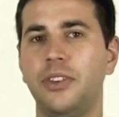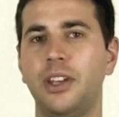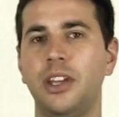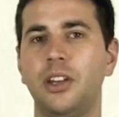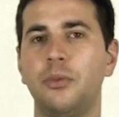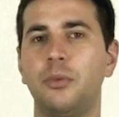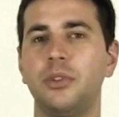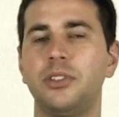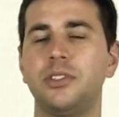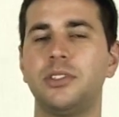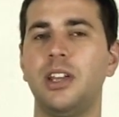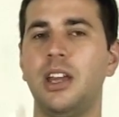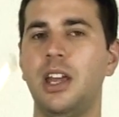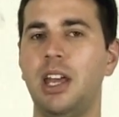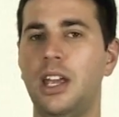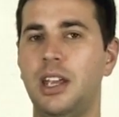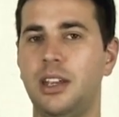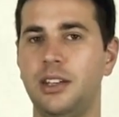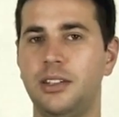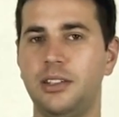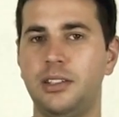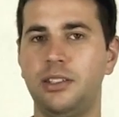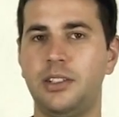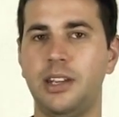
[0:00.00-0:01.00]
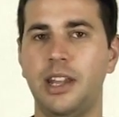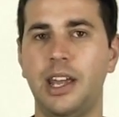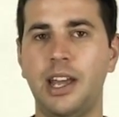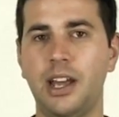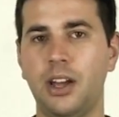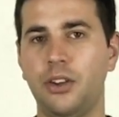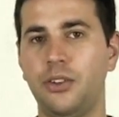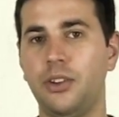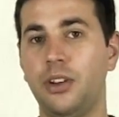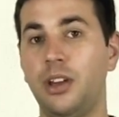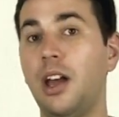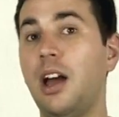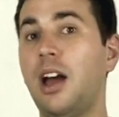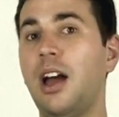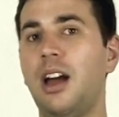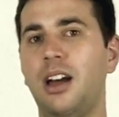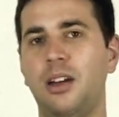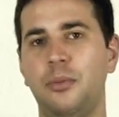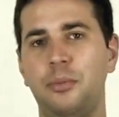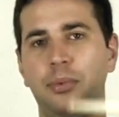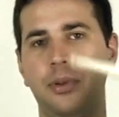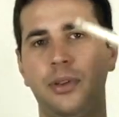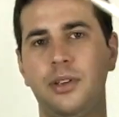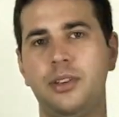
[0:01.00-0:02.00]
there was down,
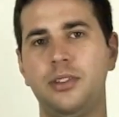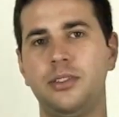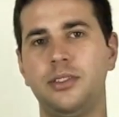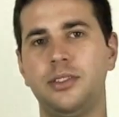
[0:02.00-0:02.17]
up,